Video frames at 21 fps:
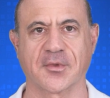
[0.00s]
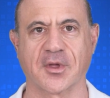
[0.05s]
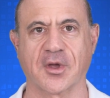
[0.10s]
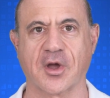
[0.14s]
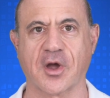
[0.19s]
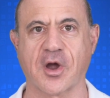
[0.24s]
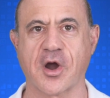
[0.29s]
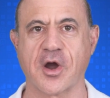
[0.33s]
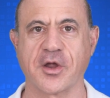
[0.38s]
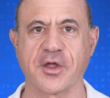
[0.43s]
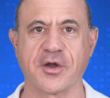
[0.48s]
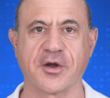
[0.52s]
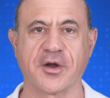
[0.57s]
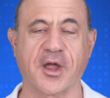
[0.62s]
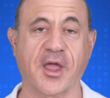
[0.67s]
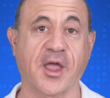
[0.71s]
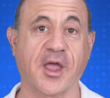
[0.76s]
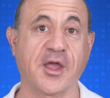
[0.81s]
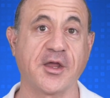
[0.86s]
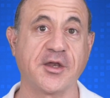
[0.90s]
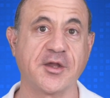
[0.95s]
Are your
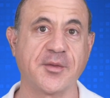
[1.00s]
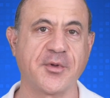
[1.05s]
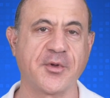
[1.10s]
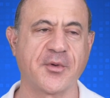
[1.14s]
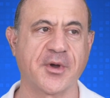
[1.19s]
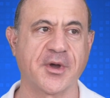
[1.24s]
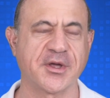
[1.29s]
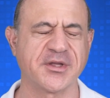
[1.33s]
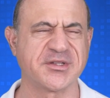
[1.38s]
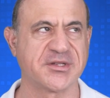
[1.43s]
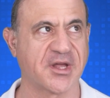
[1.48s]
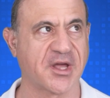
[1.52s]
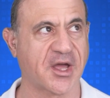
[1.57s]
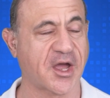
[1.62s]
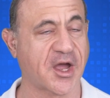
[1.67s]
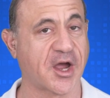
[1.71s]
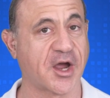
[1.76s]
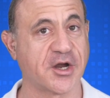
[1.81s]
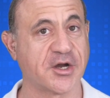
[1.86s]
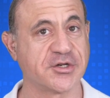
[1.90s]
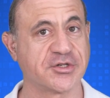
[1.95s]
AWS,
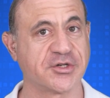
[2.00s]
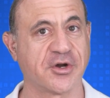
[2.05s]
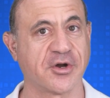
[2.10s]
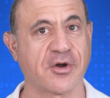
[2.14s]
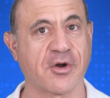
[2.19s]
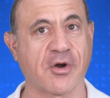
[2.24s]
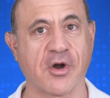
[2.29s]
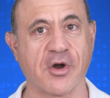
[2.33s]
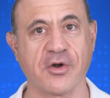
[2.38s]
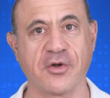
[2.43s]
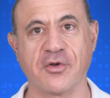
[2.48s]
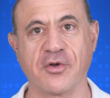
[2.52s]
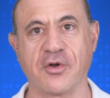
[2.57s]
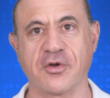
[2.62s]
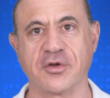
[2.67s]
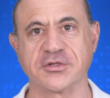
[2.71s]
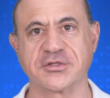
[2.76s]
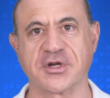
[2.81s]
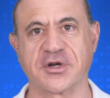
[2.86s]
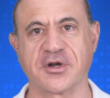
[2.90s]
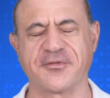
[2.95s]
Azure, or Google
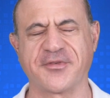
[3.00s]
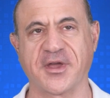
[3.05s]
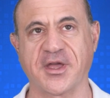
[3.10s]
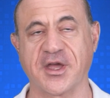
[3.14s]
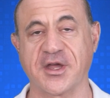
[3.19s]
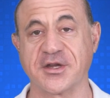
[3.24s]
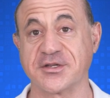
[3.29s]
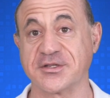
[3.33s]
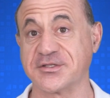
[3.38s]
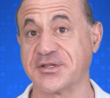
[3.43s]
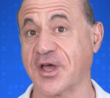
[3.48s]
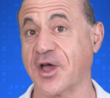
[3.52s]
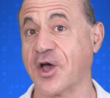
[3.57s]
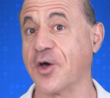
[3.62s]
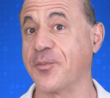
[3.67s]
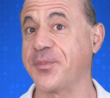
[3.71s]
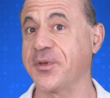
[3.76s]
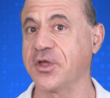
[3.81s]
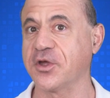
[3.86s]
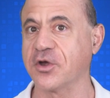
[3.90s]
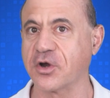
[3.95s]
certifications
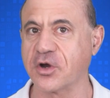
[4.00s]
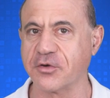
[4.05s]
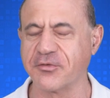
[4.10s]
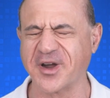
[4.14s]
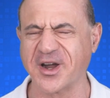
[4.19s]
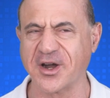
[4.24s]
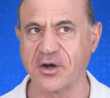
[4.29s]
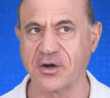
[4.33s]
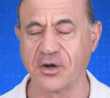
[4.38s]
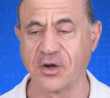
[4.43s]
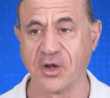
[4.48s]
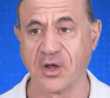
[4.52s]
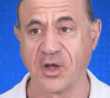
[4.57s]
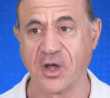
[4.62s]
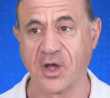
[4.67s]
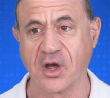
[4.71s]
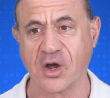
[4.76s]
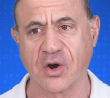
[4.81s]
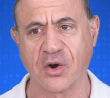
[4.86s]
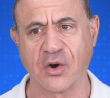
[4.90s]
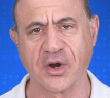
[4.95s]
helping your career
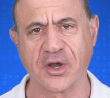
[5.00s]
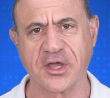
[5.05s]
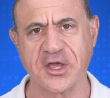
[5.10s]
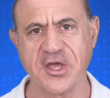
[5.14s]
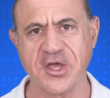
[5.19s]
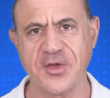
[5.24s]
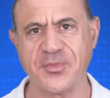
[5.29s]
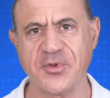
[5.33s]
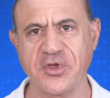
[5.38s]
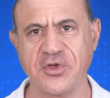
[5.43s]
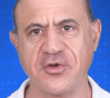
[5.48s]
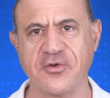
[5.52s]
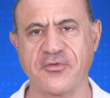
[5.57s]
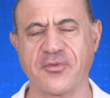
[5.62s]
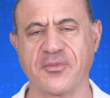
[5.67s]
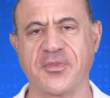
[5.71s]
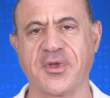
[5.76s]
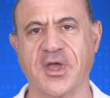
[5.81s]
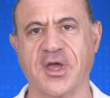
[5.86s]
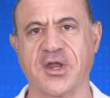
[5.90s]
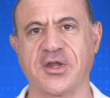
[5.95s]
or keeping you
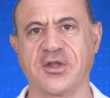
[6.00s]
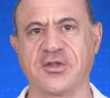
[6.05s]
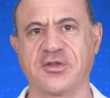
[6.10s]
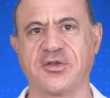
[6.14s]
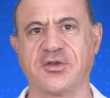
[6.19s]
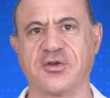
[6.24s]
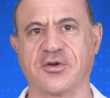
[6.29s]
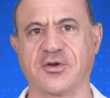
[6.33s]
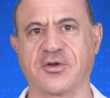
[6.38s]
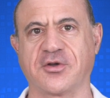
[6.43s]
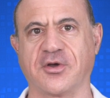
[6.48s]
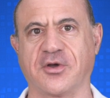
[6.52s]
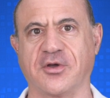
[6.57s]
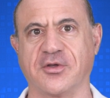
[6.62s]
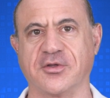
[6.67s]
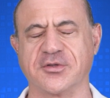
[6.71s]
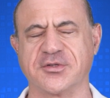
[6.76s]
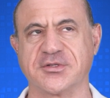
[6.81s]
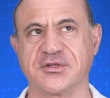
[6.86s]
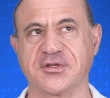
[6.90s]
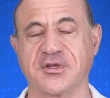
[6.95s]
from getting to your
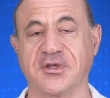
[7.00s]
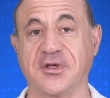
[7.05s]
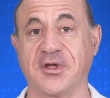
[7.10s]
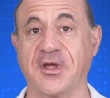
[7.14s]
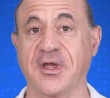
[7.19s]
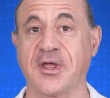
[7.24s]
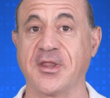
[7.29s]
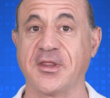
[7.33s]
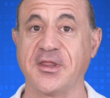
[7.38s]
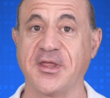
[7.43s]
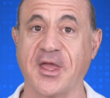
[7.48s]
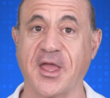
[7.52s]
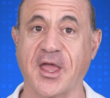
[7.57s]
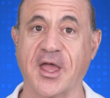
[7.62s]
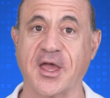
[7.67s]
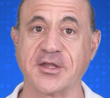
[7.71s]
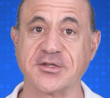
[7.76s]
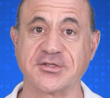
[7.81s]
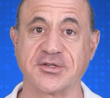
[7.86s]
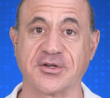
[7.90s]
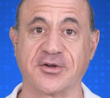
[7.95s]
goals? The
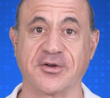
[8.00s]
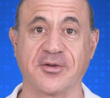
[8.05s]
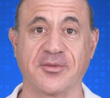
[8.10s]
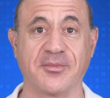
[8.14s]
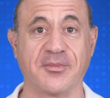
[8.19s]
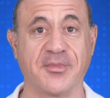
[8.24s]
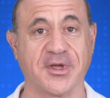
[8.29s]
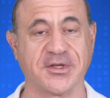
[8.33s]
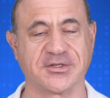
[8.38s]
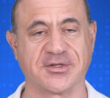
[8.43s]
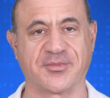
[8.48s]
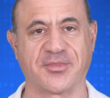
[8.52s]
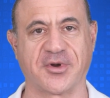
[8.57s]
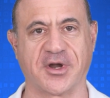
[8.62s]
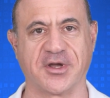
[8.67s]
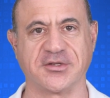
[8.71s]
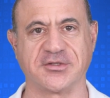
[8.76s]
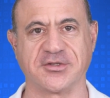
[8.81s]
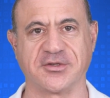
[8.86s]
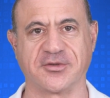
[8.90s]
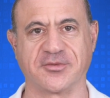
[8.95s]
answer may surprise you.